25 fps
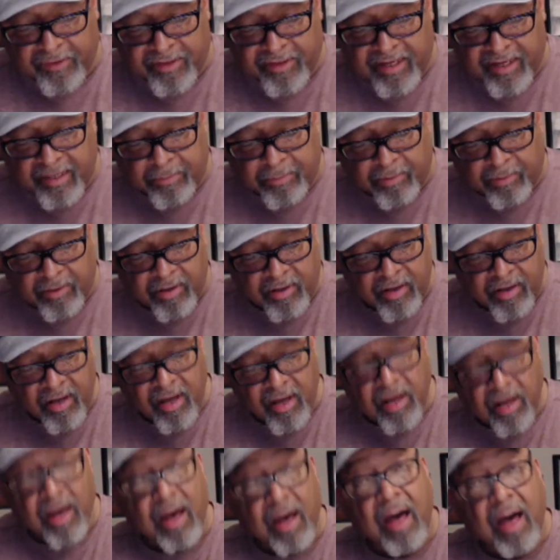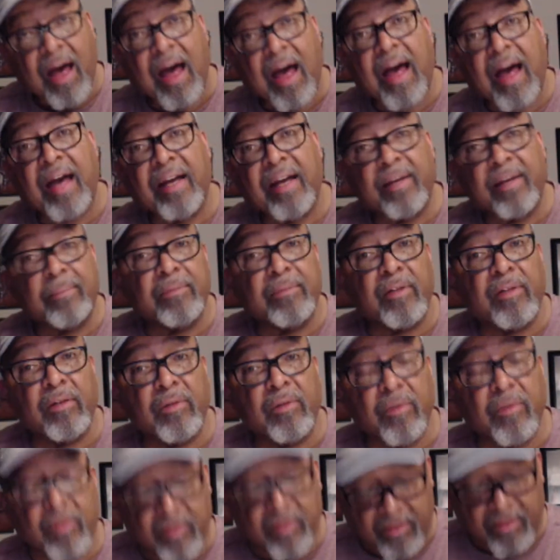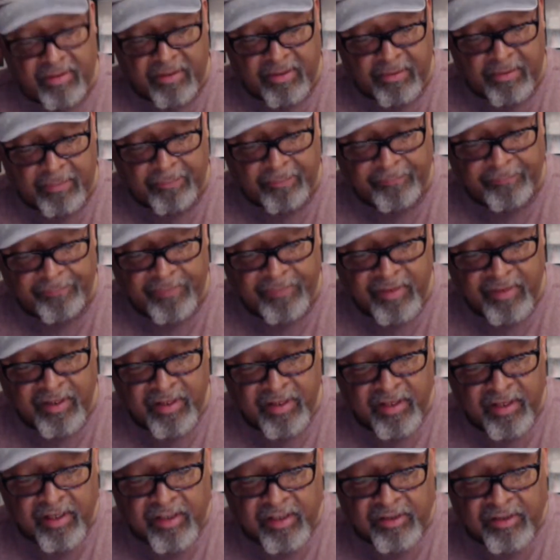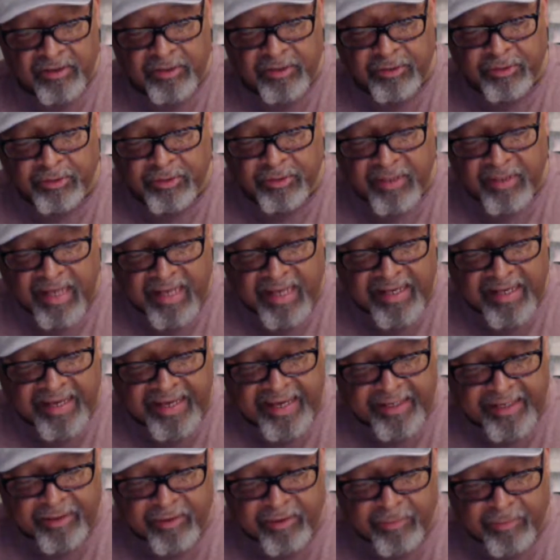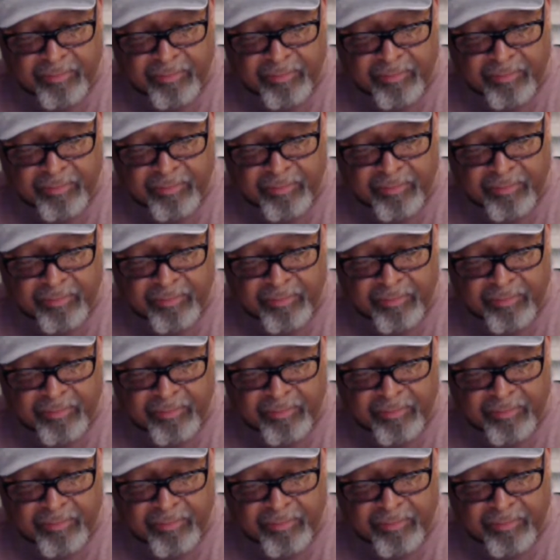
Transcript: your neighbor. I am the Lord. You should not hate